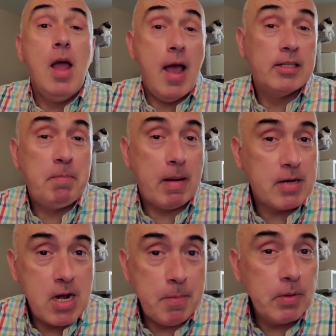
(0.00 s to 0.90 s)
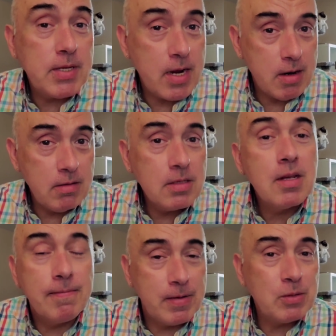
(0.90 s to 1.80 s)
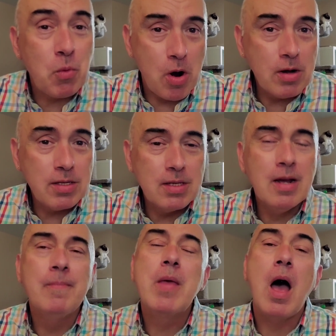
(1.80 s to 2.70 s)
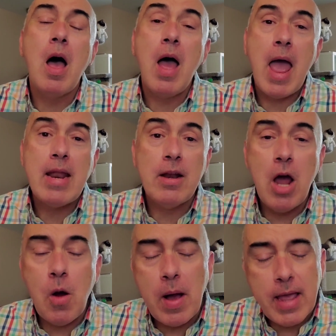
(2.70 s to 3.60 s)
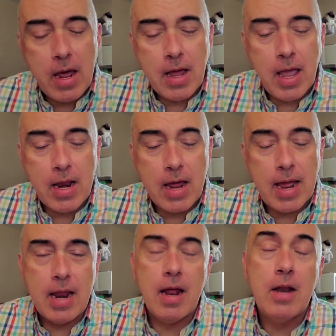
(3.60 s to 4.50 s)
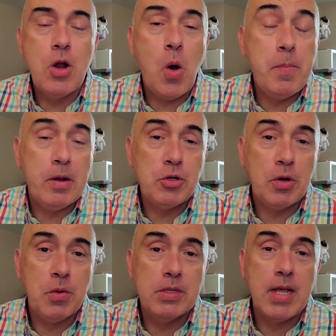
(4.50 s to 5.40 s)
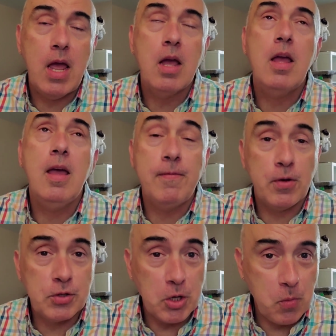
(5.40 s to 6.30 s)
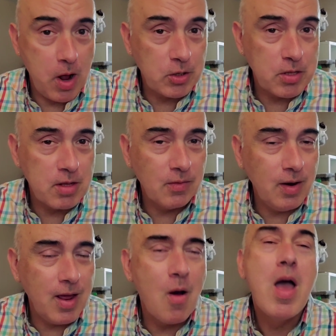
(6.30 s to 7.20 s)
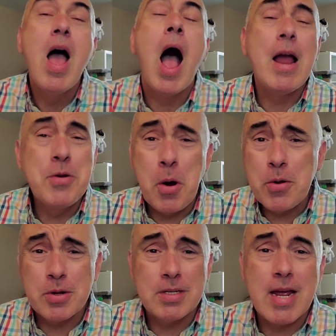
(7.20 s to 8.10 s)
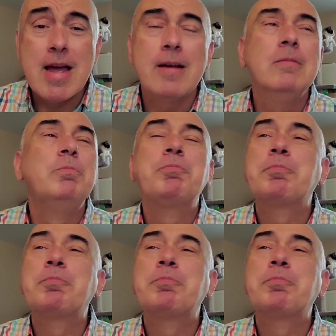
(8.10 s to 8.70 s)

expect a couple tears if this works. And I know, again, I know a bunch of you are saying, if you're still watching this video, I know you're saying,